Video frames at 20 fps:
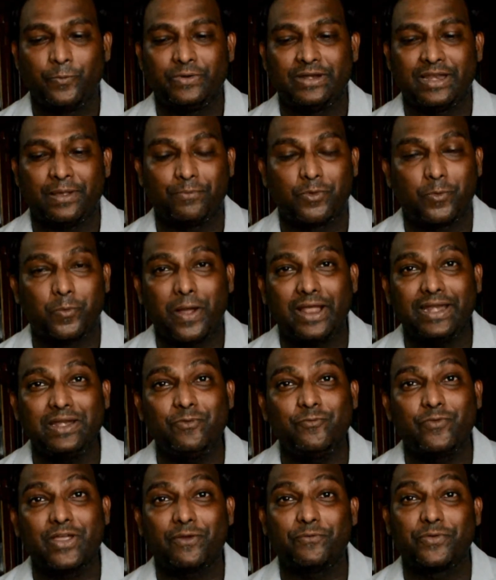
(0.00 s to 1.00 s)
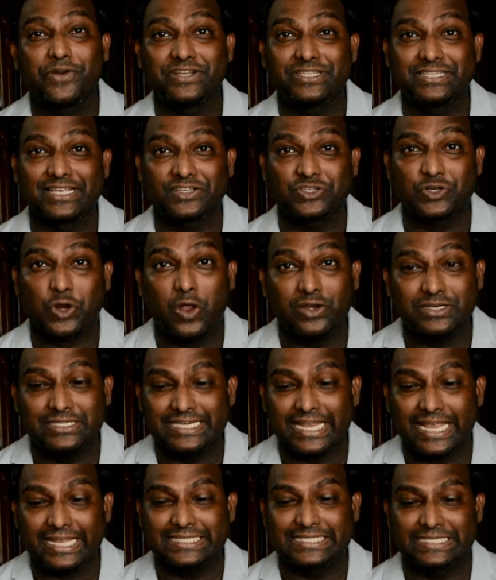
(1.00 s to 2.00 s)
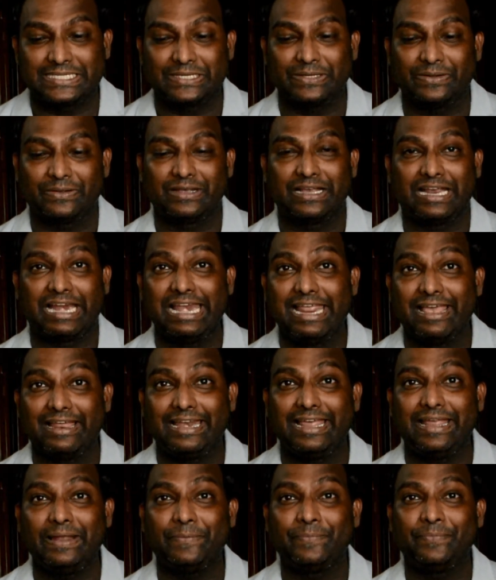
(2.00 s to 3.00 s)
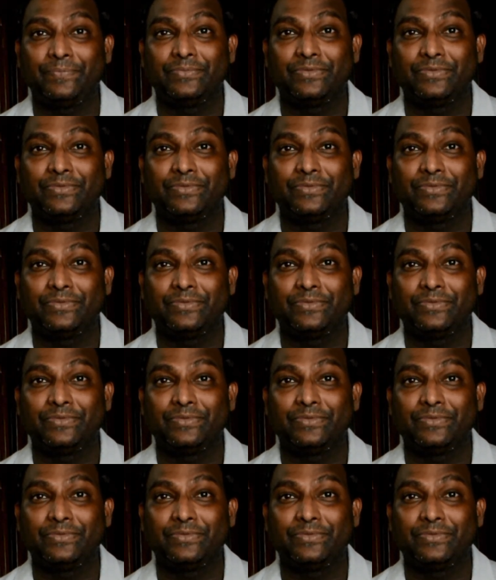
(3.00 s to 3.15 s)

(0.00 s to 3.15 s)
Number 1, we have a research context, clearly.